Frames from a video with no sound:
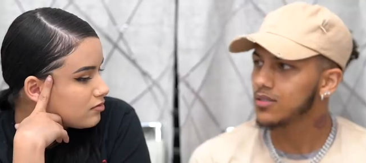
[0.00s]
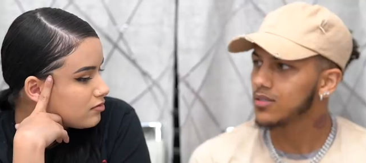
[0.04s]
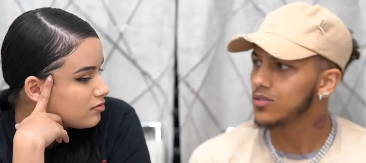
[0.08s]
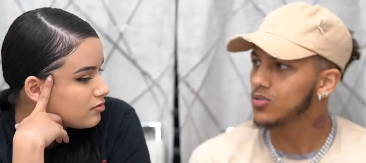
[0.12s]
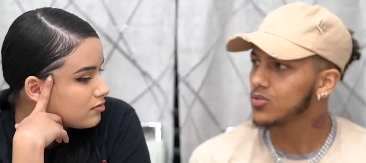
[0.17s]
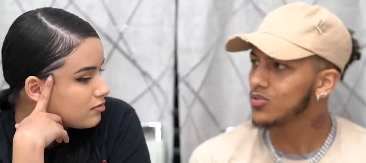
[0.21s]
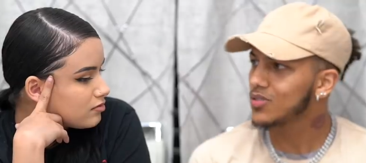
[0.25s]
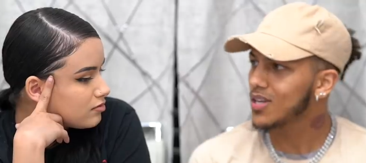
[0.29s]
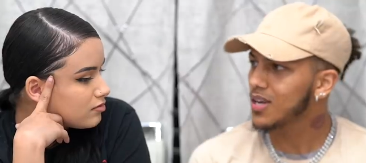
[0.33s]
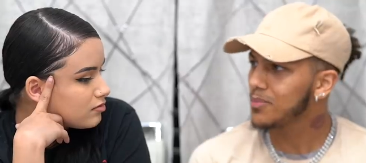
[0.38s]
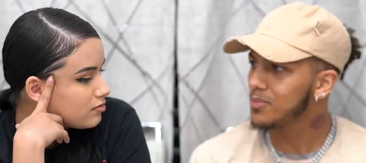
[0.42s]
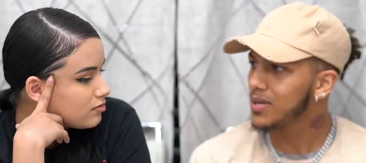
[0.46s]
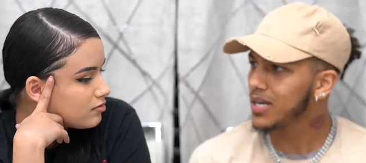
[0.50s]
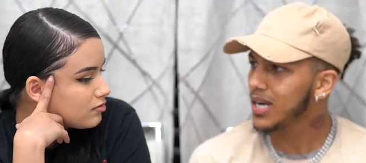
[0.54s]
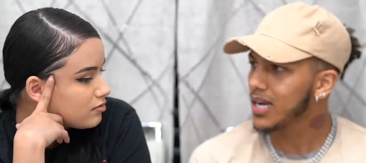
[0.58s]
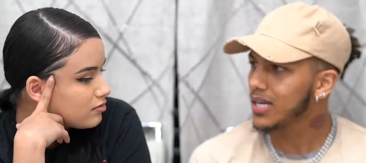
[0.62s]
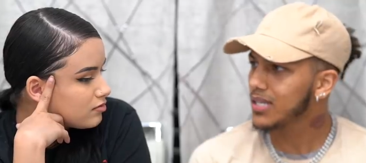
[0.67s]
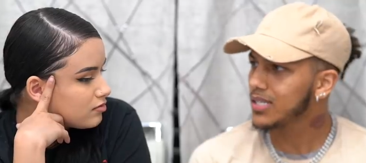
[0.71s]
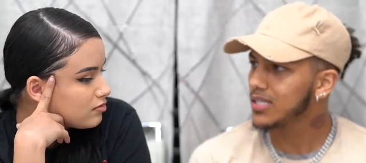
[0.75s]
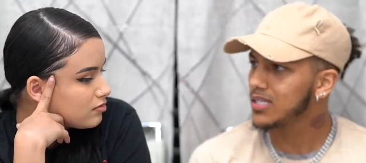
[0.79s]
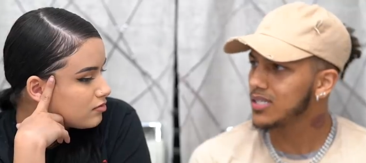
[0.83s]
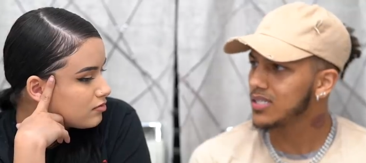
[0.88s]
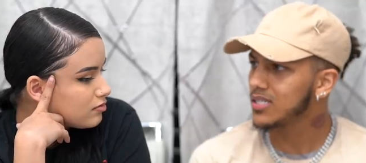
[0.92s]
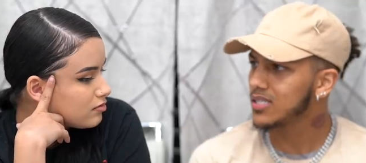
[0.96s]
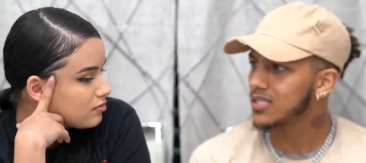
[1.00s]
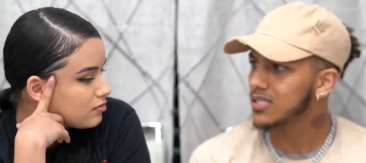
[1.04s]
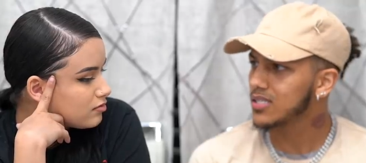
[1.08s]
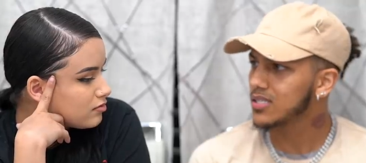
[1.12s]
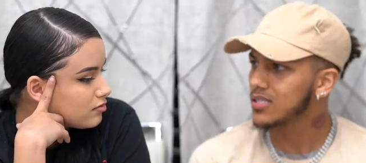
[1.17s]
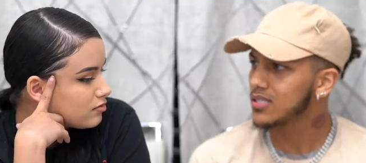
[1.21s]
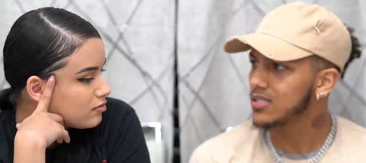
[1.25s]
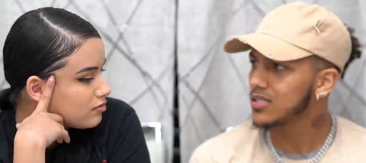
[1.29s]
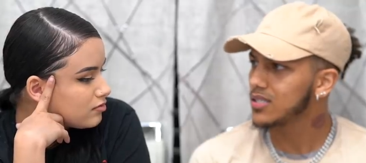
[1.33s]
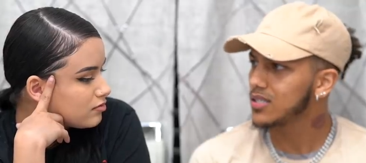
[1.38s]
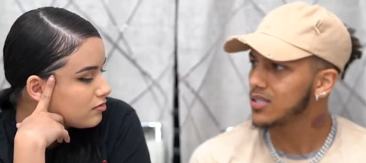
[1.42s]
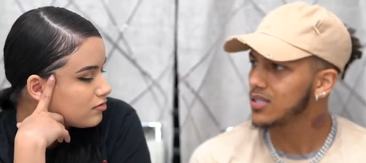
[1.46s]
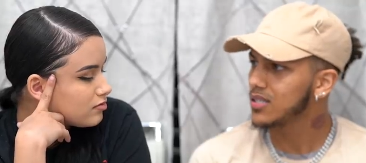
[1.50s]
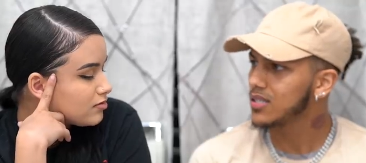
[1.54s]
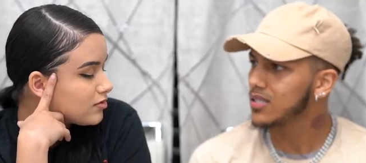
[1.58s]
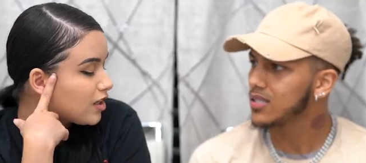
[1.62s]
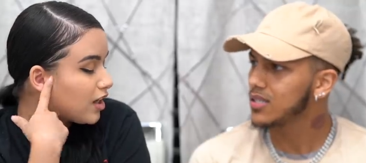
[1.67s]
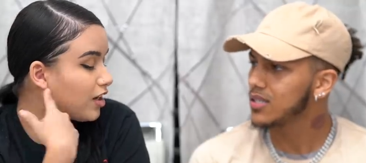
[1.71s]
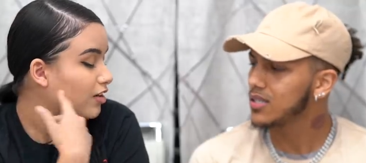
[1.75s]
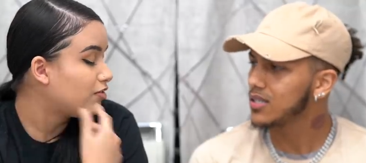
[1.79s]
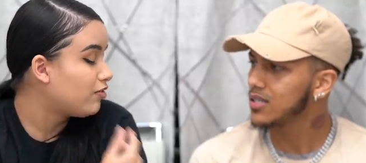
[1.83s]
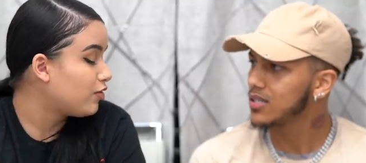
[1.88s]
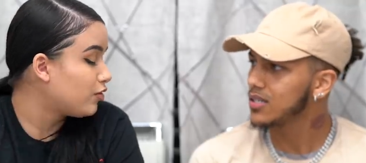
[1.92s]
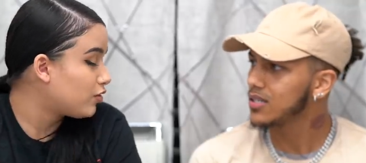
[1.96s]
Speaker 1: You said be honest.
Speaker 2: Are
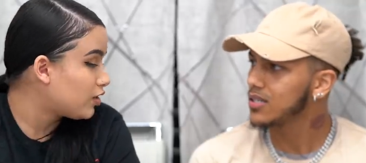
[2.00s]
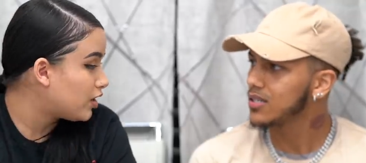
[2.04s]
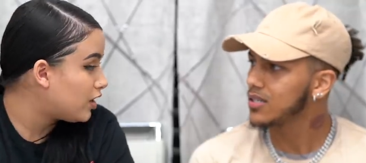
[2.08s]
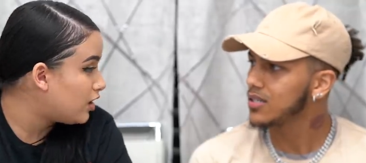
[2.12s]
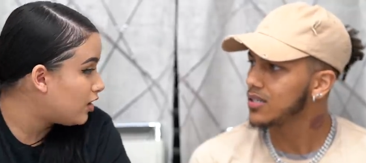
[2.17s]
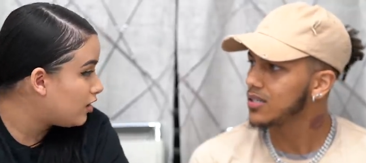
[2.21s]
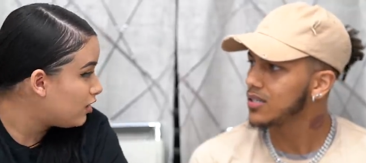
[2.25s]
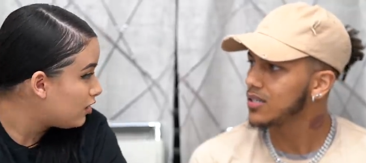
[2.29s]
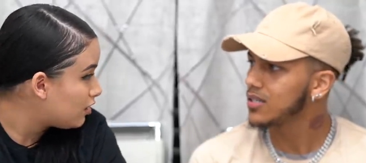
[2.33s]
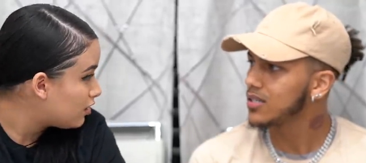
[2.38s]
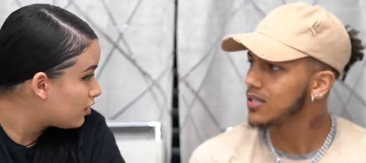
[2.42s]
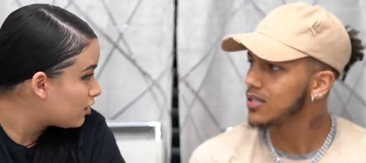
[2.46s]
you for real?